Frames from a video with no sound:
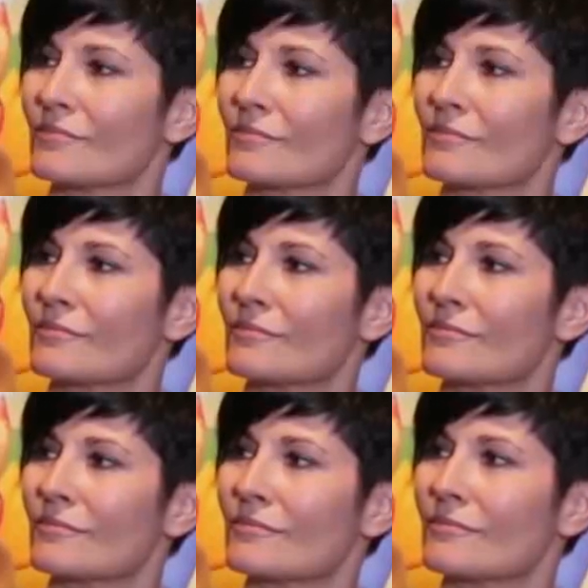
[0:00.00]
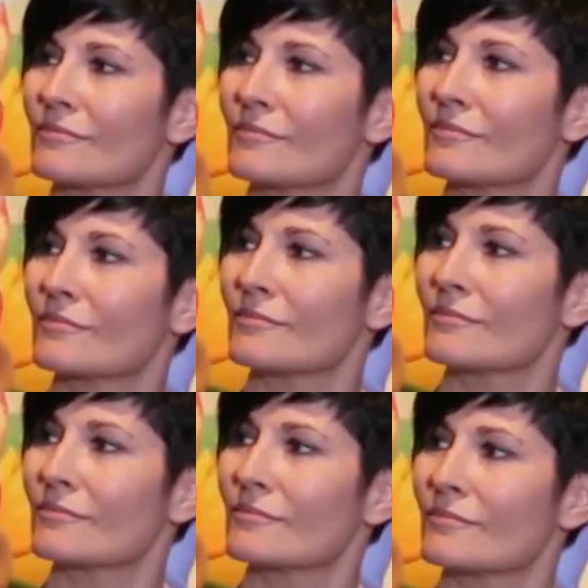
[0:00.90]

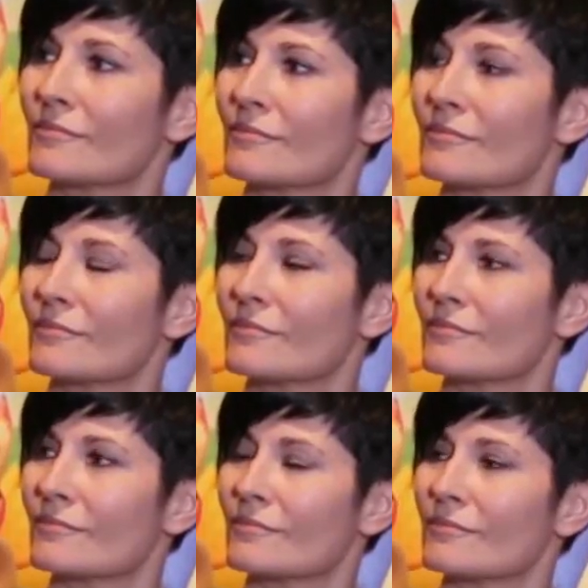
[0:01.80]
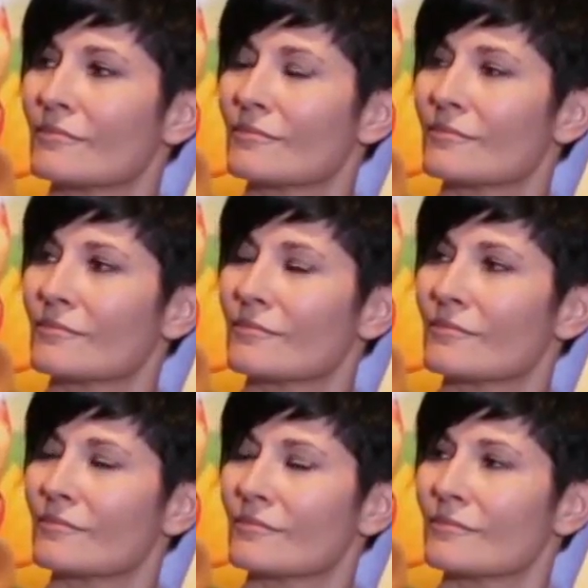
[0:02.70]

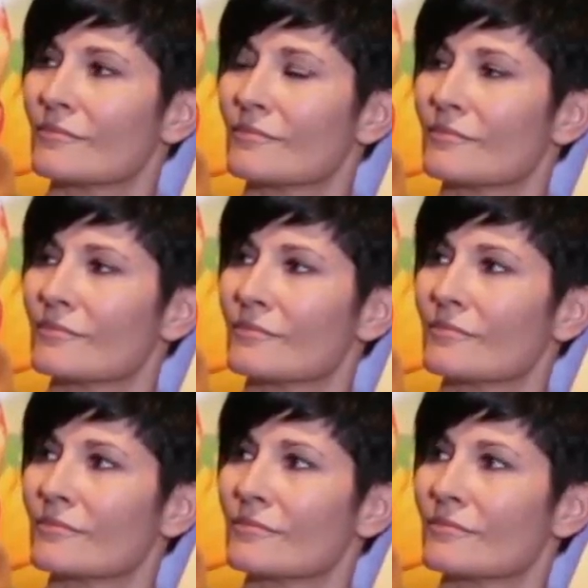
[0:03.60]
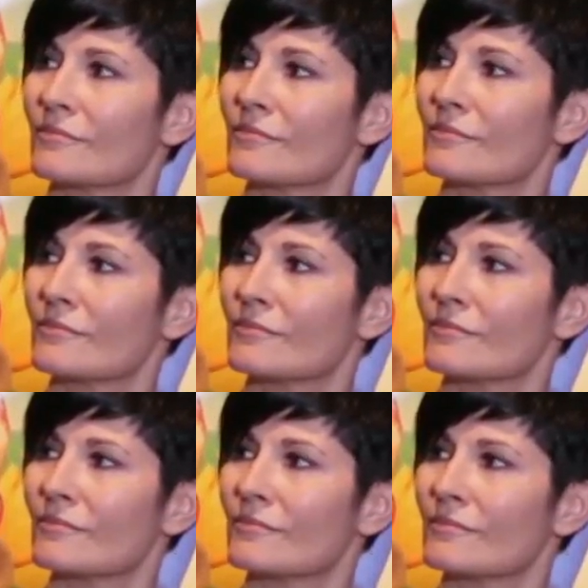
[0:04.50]

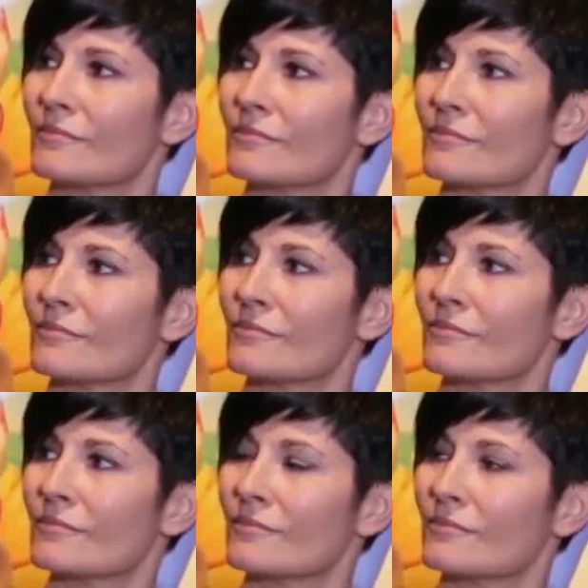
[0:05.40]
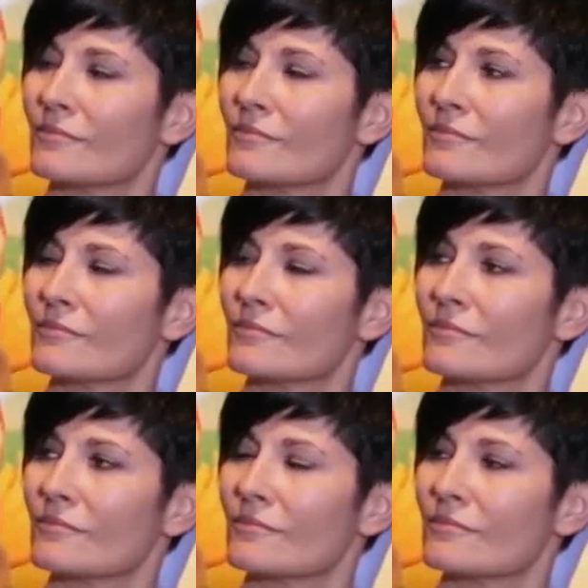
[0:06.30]

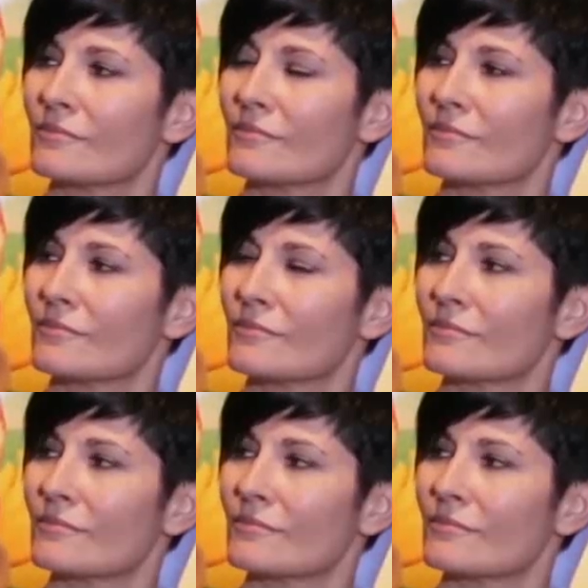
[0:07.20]
This person isn't speaking.